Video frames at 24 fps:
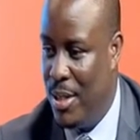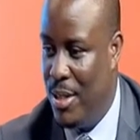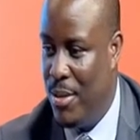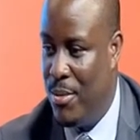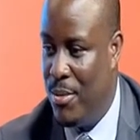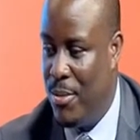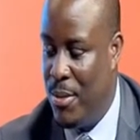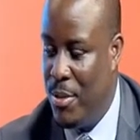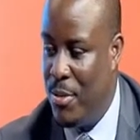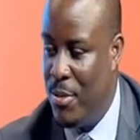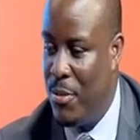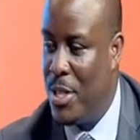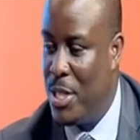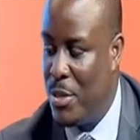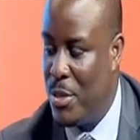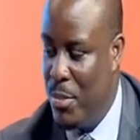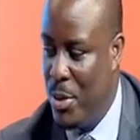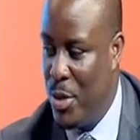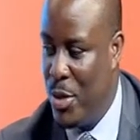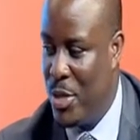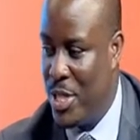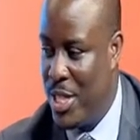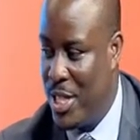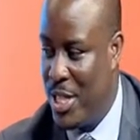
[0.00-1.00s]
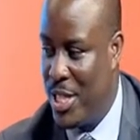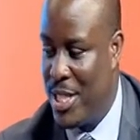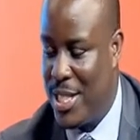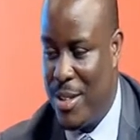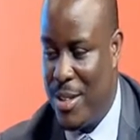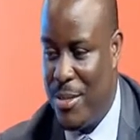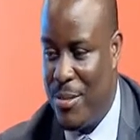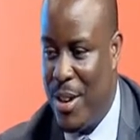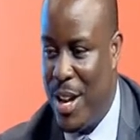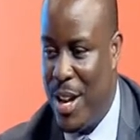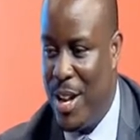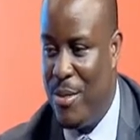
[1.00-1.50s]
if he's below
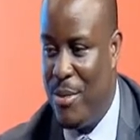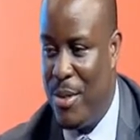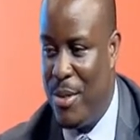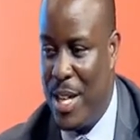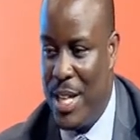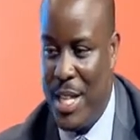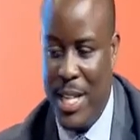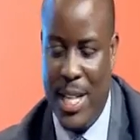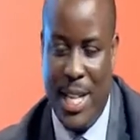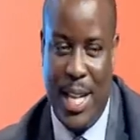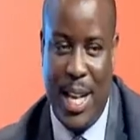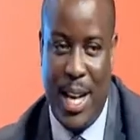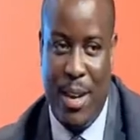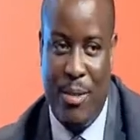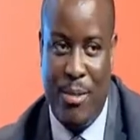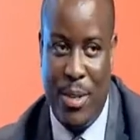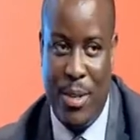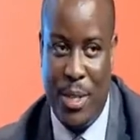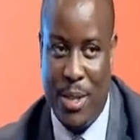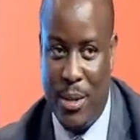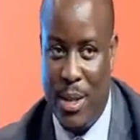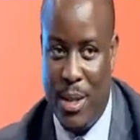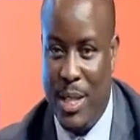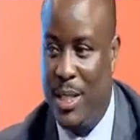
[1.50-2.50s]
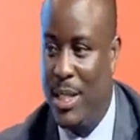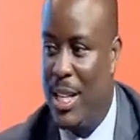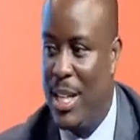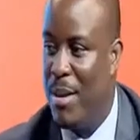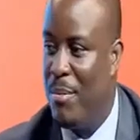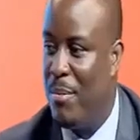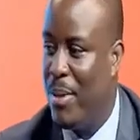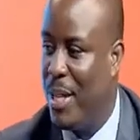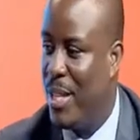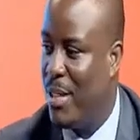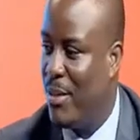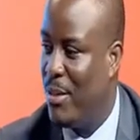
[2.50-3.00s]
65, I think every insurance
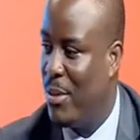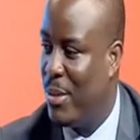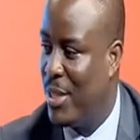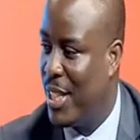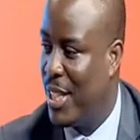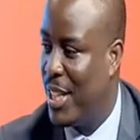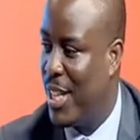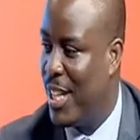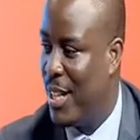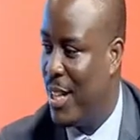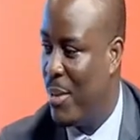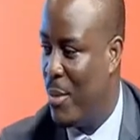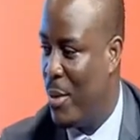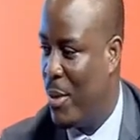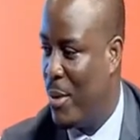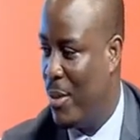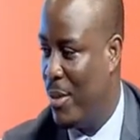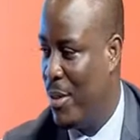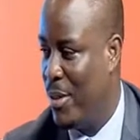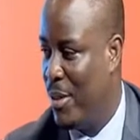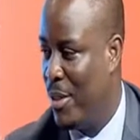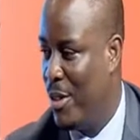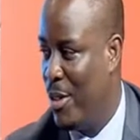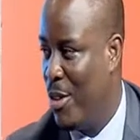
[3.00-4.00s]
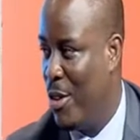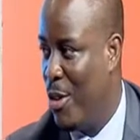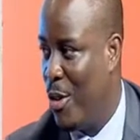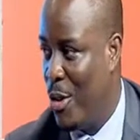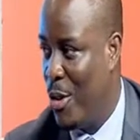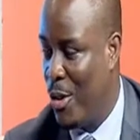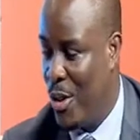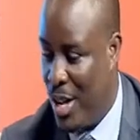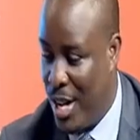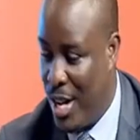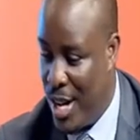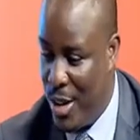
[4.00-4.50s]
company would take him on
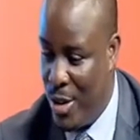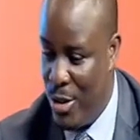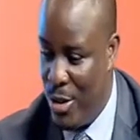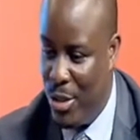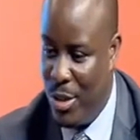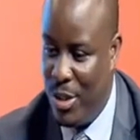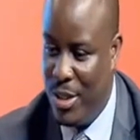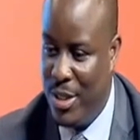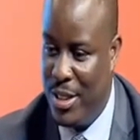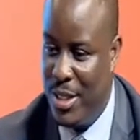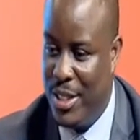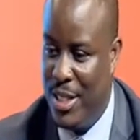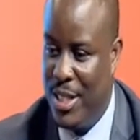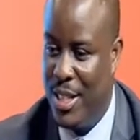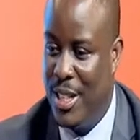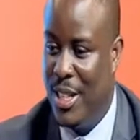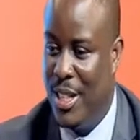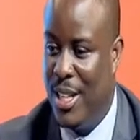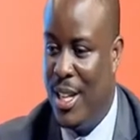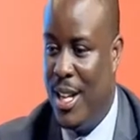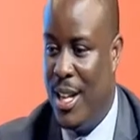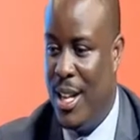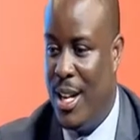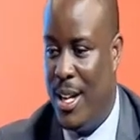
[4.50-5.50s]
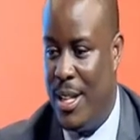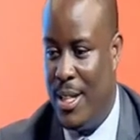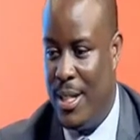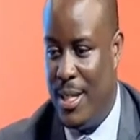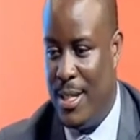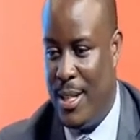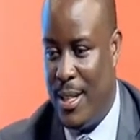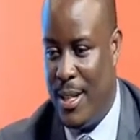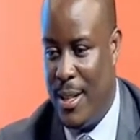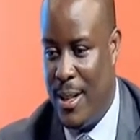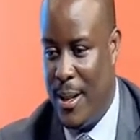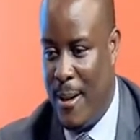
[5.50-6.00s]
or her on.
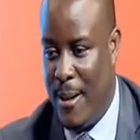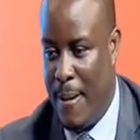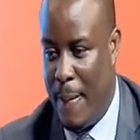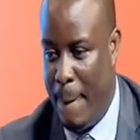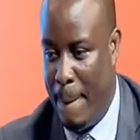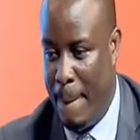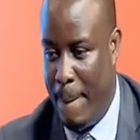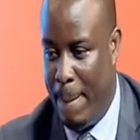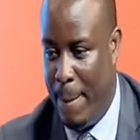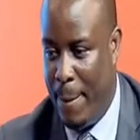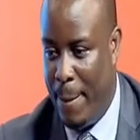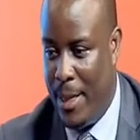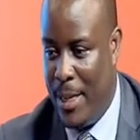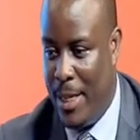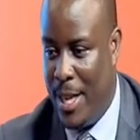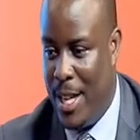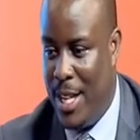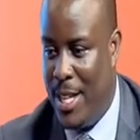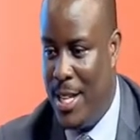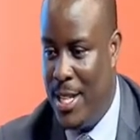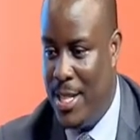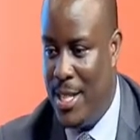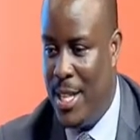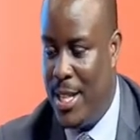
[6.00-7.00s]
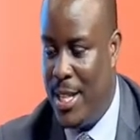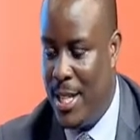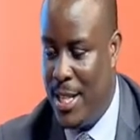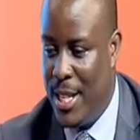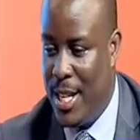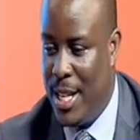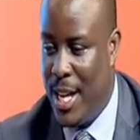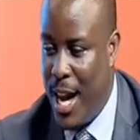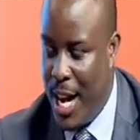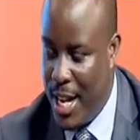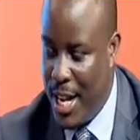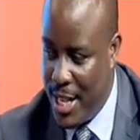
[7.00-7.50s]
And
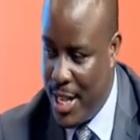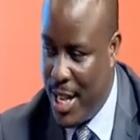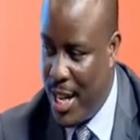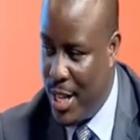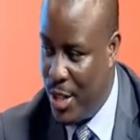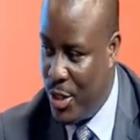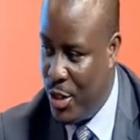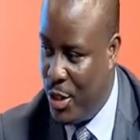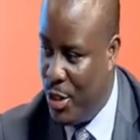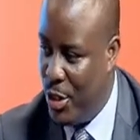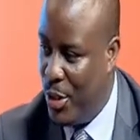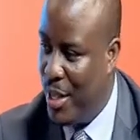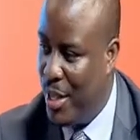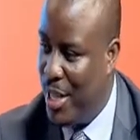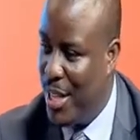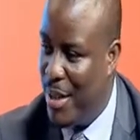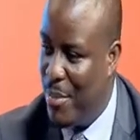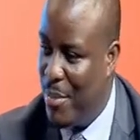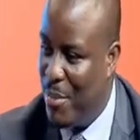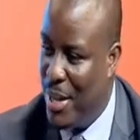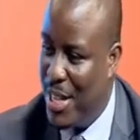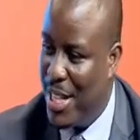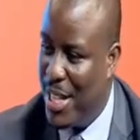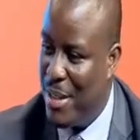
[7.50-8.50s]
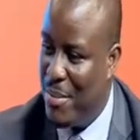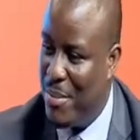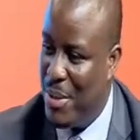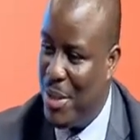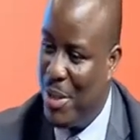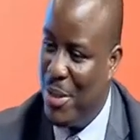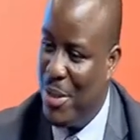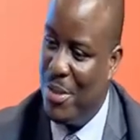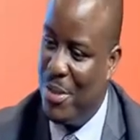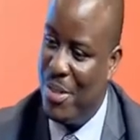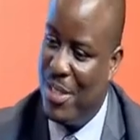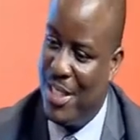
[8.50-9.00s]
the earlier you join, the better,
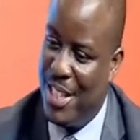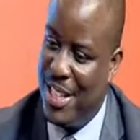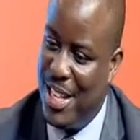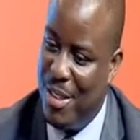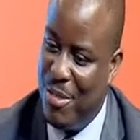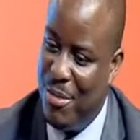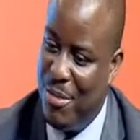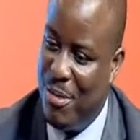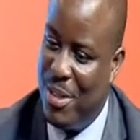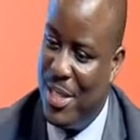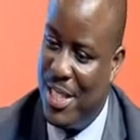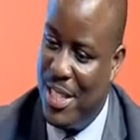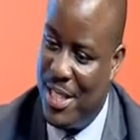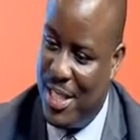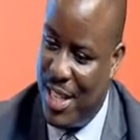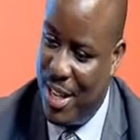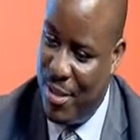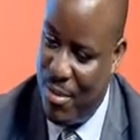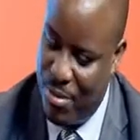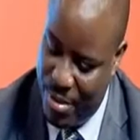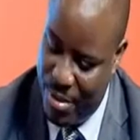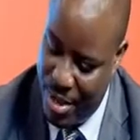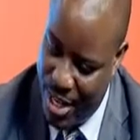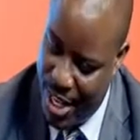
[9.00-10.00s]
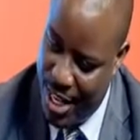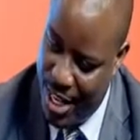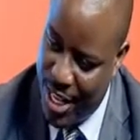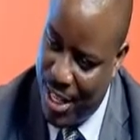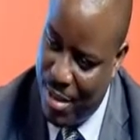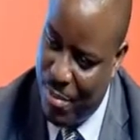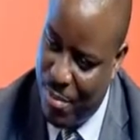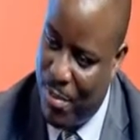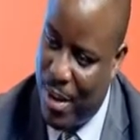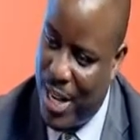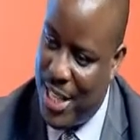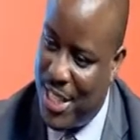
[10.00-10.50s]
because every year
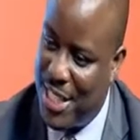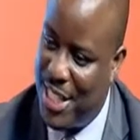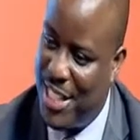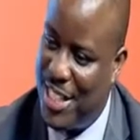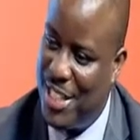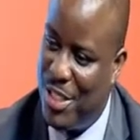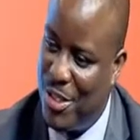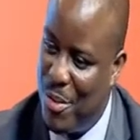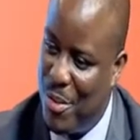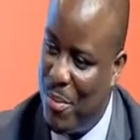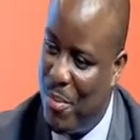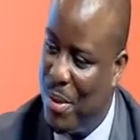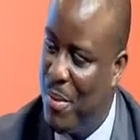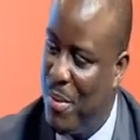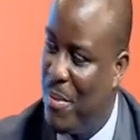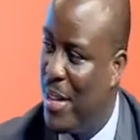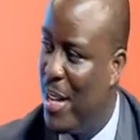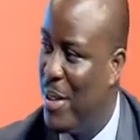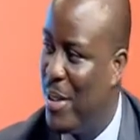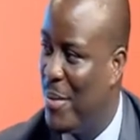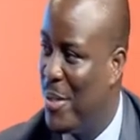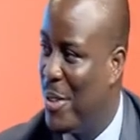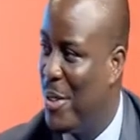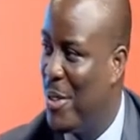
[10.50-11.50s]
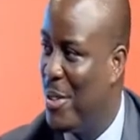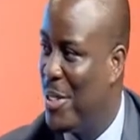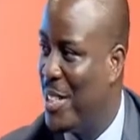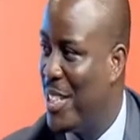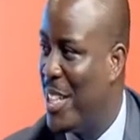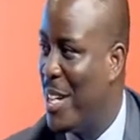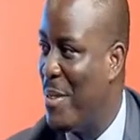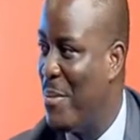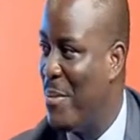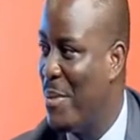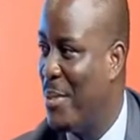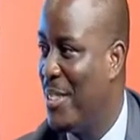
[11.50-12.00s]
that passes, your premium goes
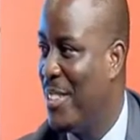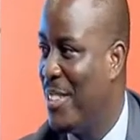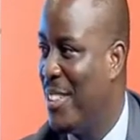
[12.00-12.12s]
up.